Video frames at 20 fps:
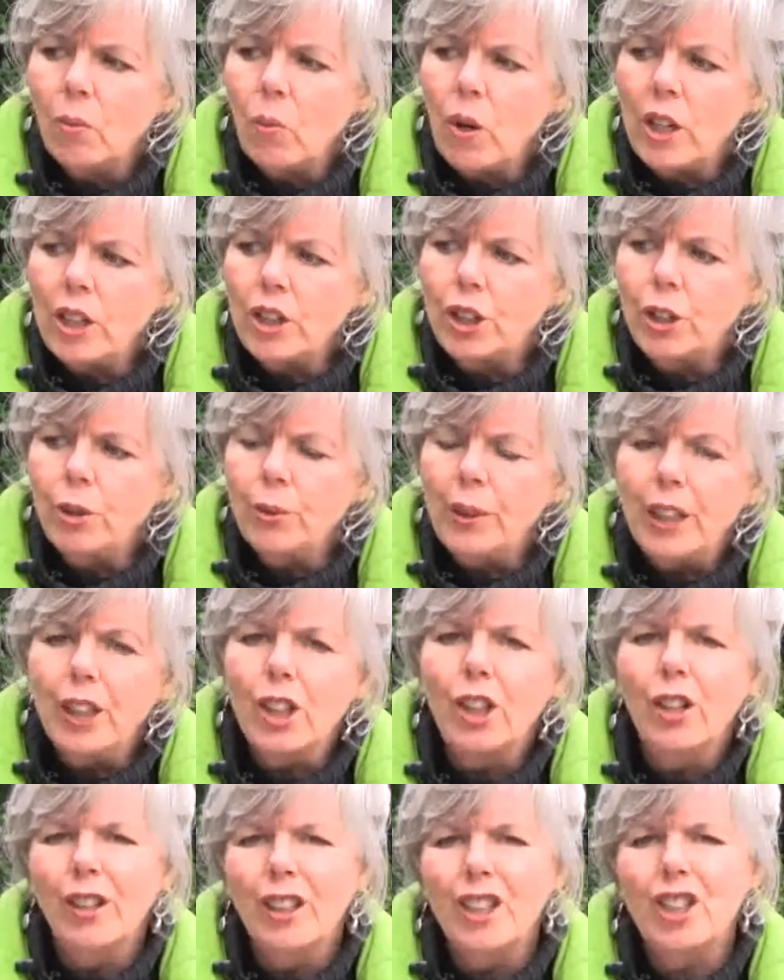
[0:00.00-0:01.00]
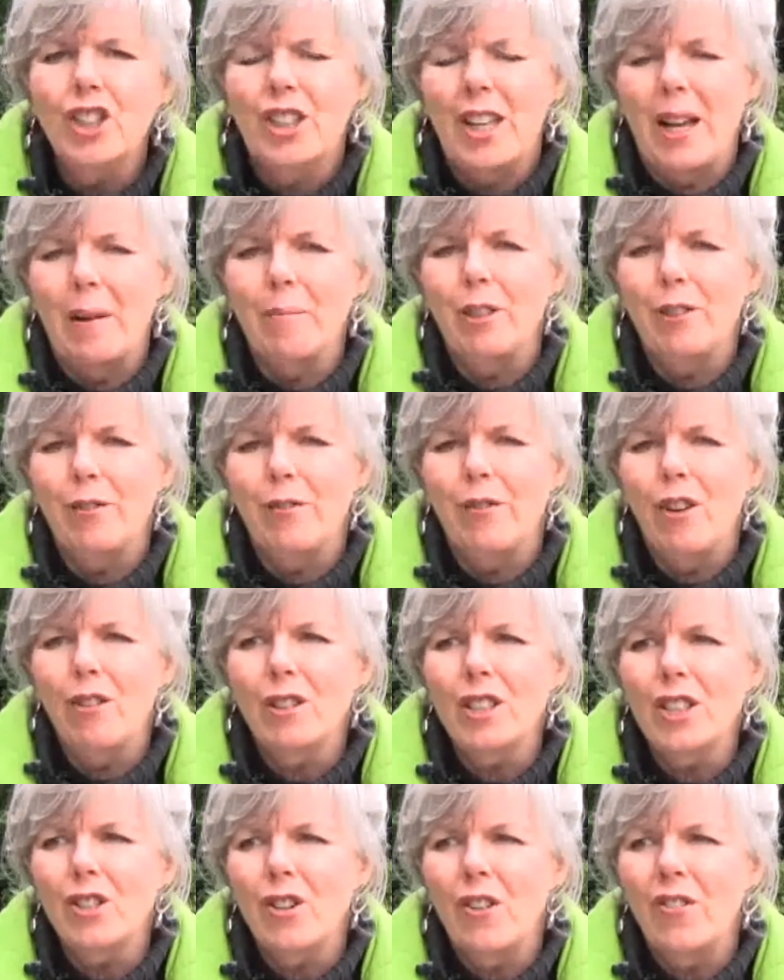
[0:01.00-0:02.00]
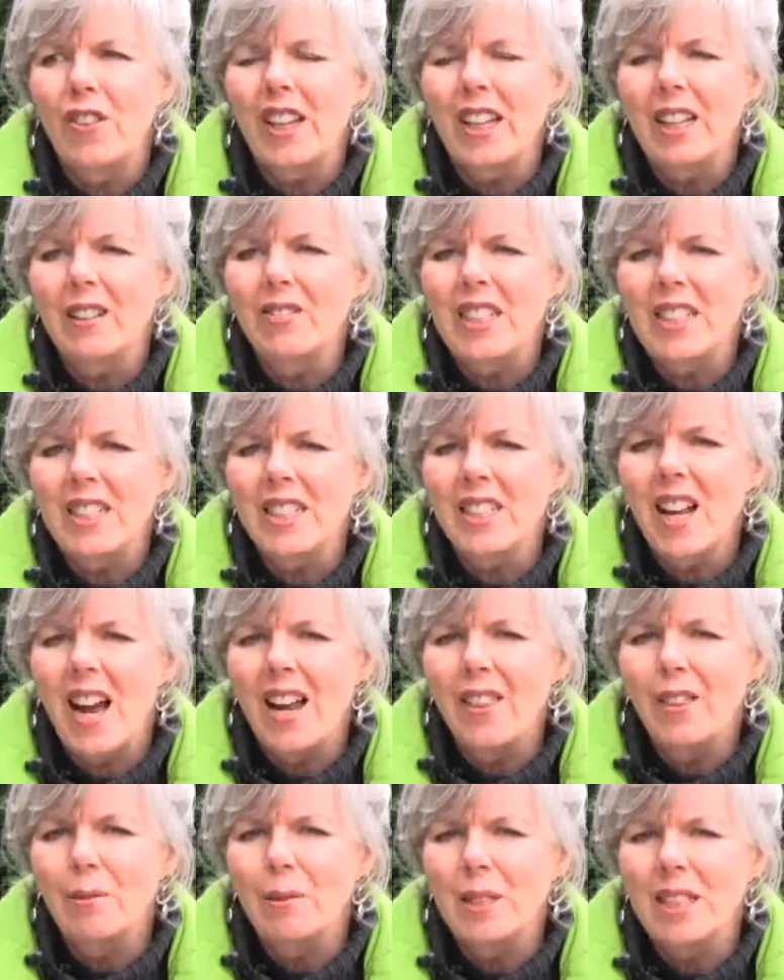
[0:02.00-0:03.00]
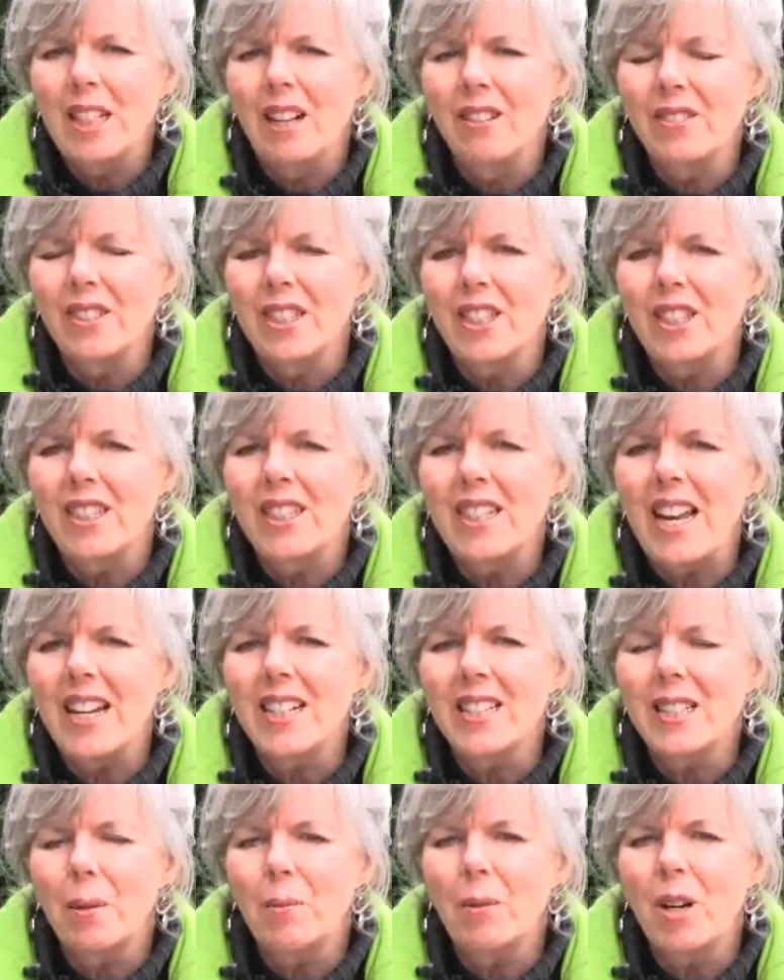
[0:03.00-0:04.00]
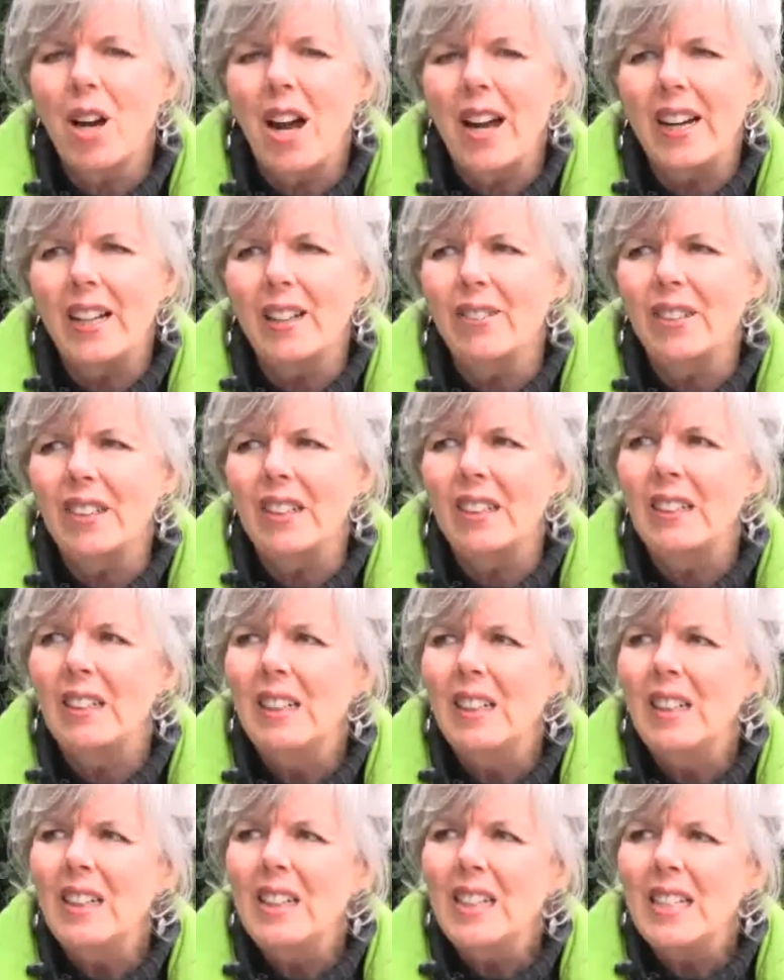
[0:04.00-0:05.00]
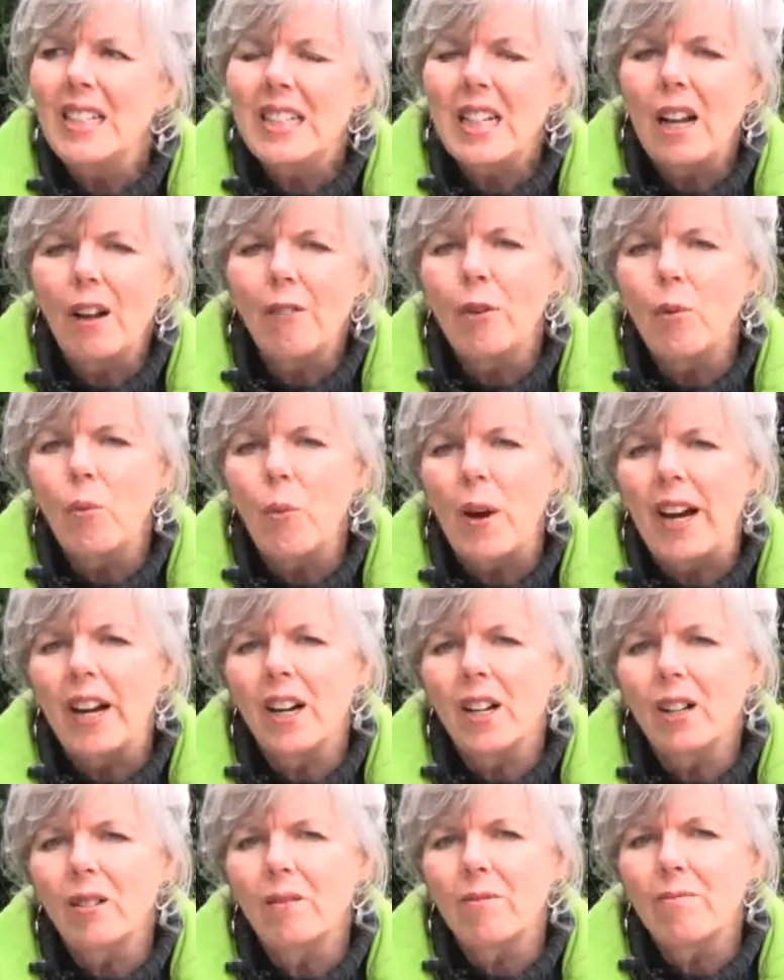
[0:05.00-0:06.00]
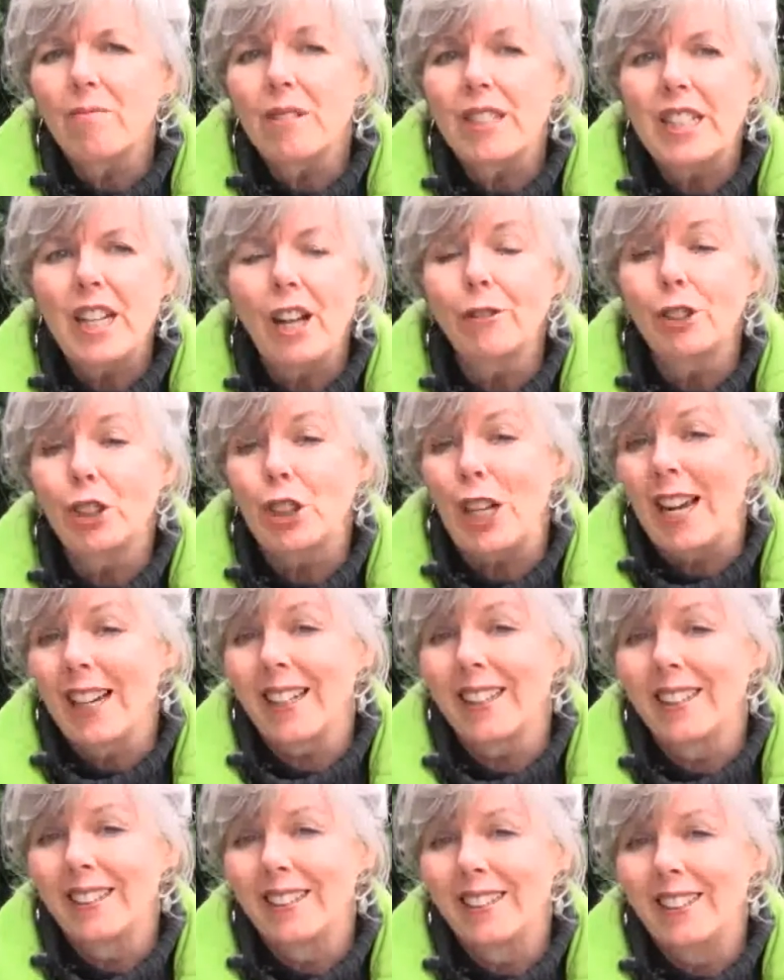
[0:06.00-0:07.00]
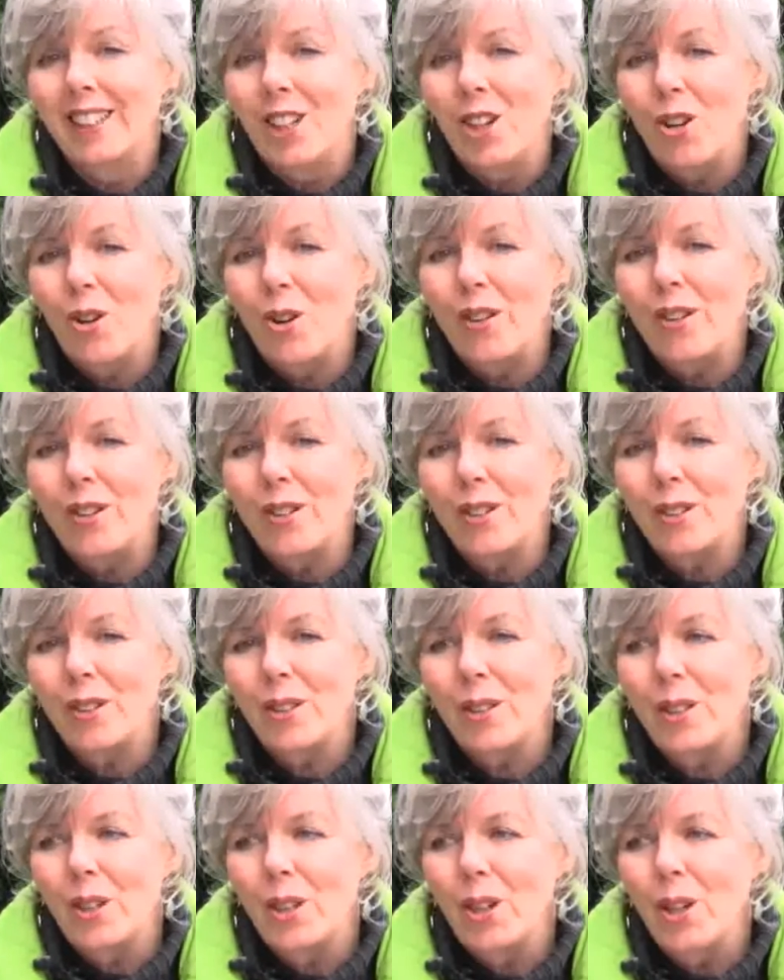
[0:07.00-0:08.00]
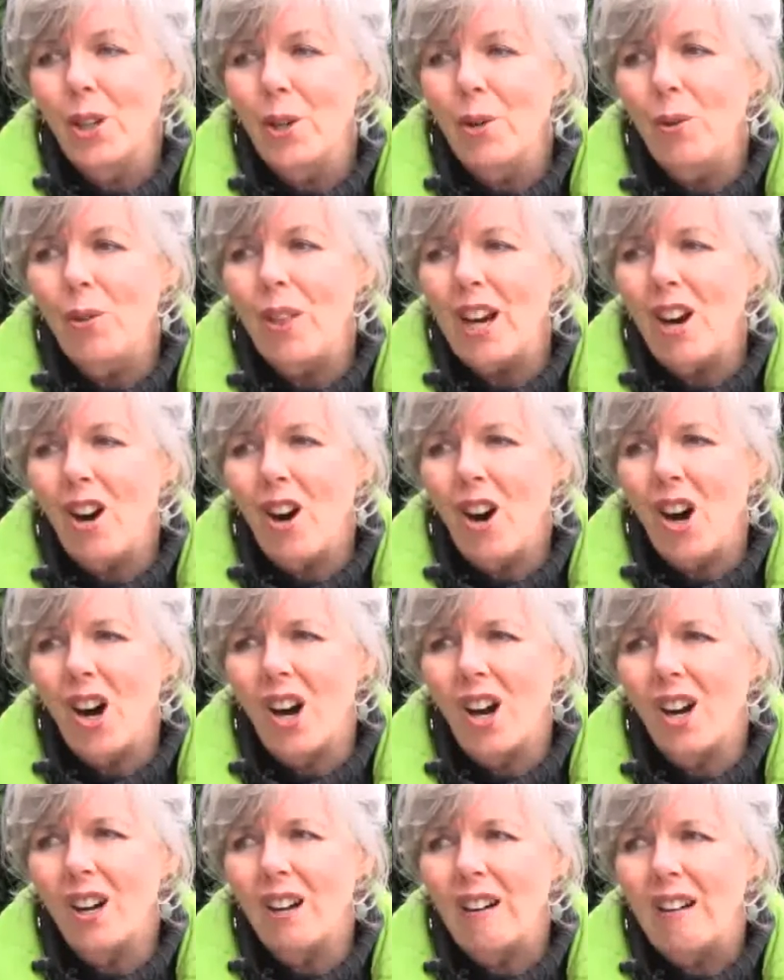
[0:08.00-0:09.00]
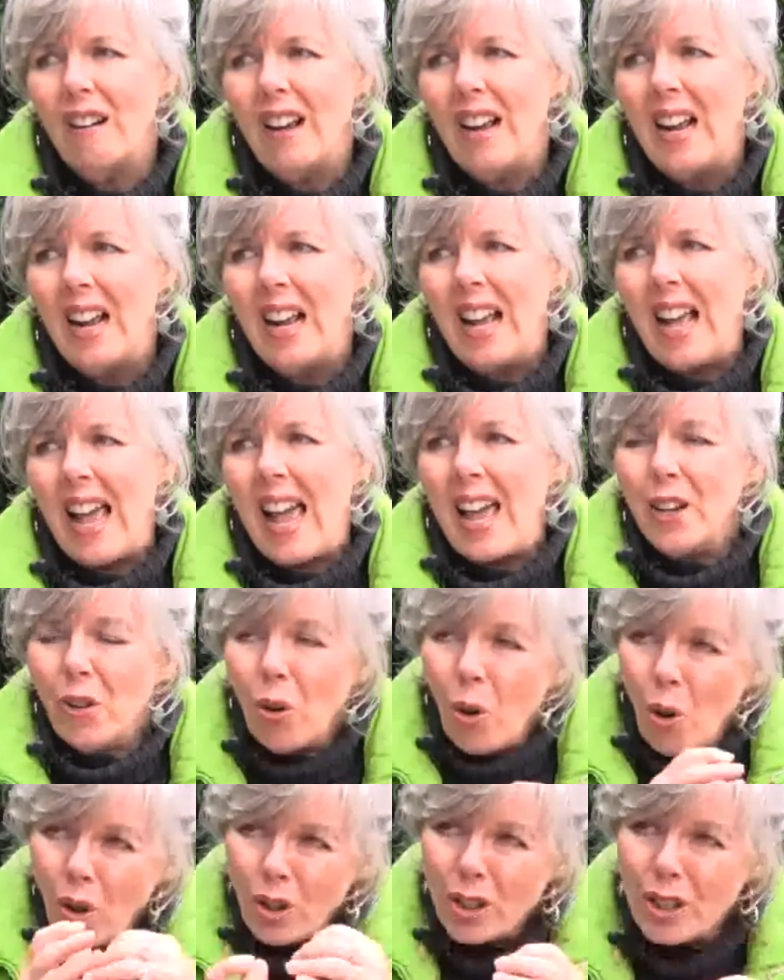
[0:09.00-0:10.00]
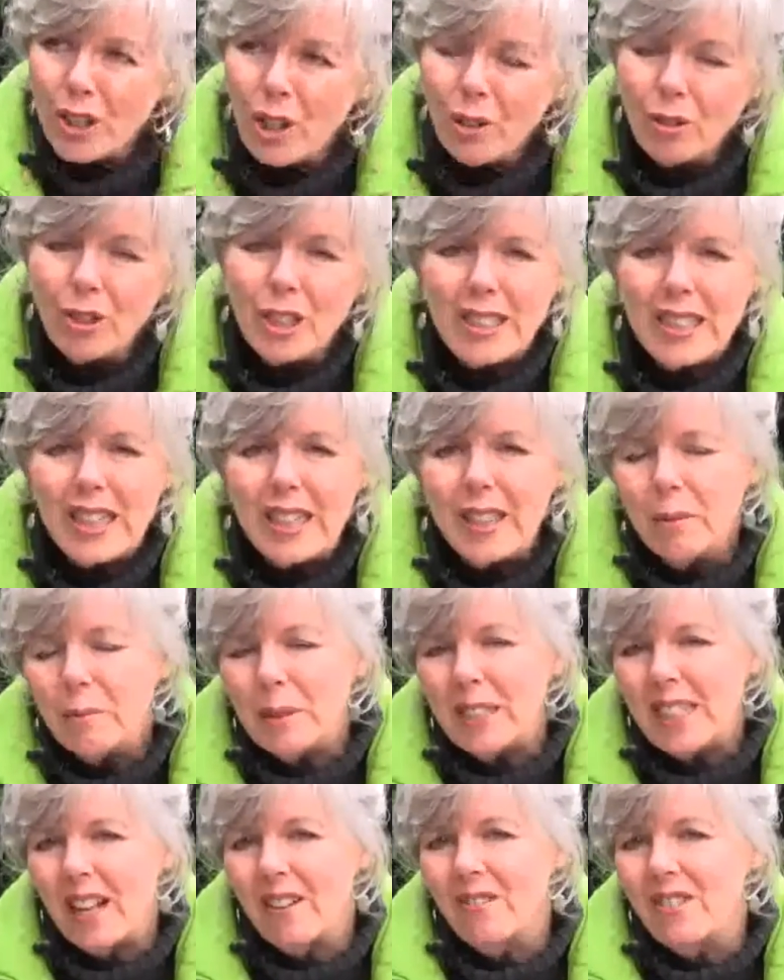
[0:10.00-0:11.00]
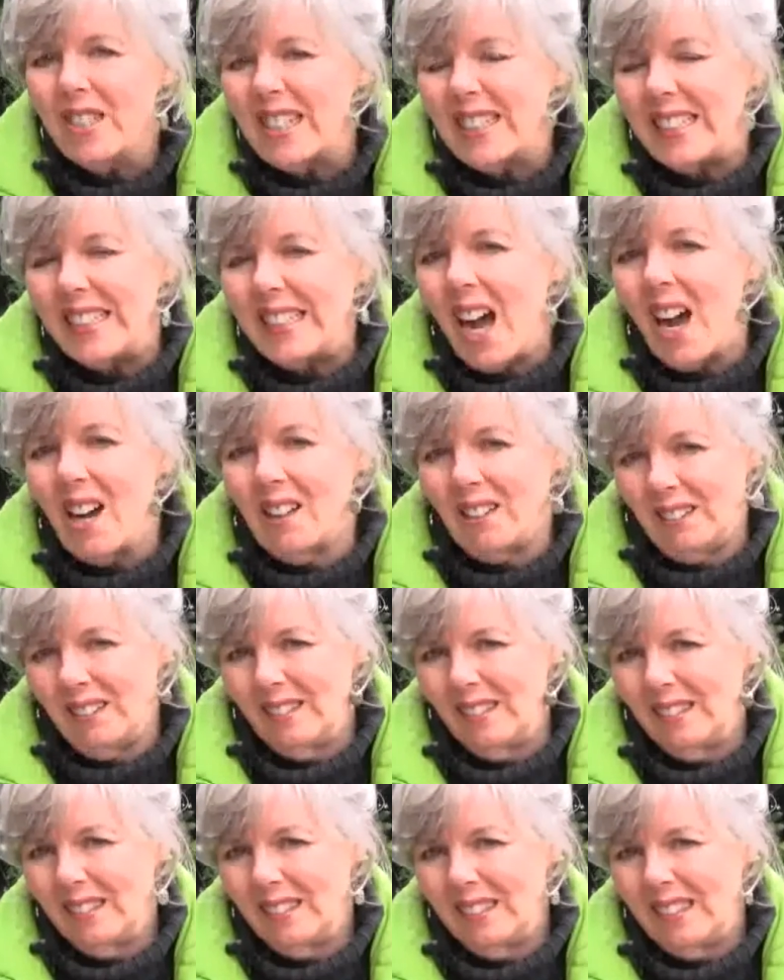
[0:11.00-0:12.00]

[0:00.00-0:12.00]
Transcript: want to encourage them to focus on the gifts inside themselves and take some kind of a self-aware self-check on who they are, and also to see themselves as young,